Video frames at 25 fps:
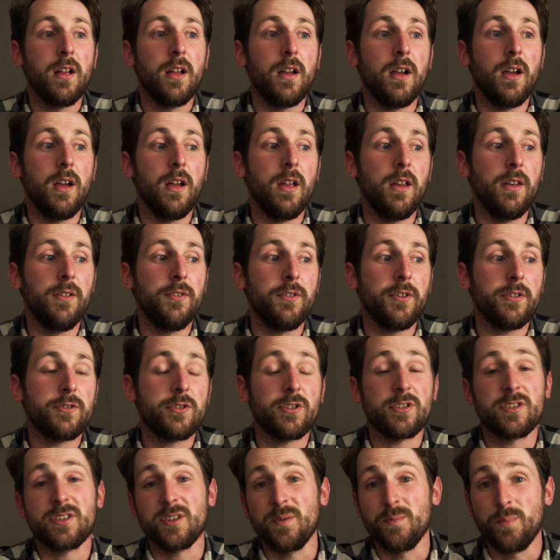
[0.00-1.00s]
and
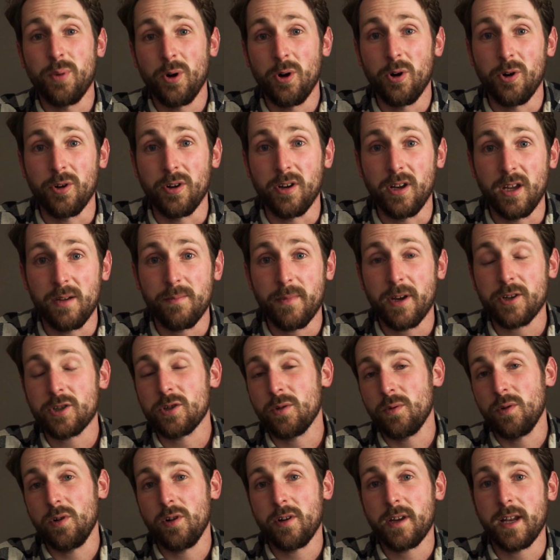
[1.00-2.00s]
just as importantly, make
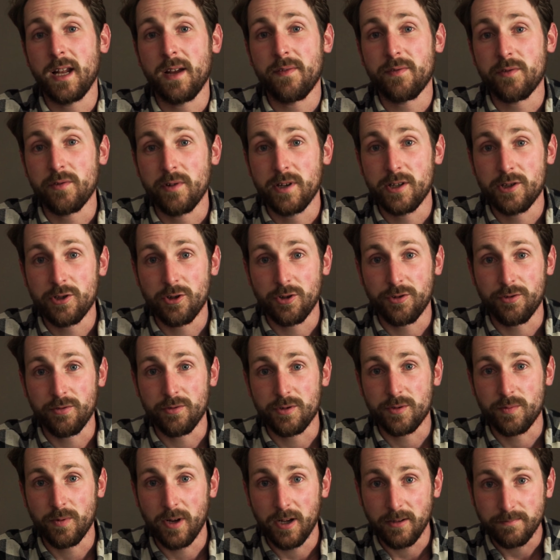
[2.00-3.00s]
sure we're looking after each other
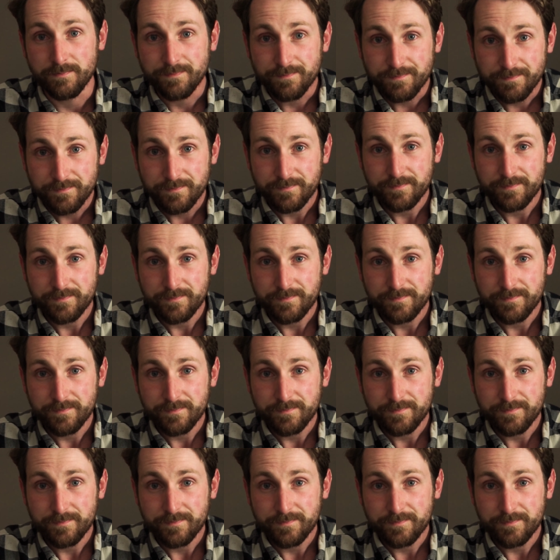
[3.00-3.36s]
as well.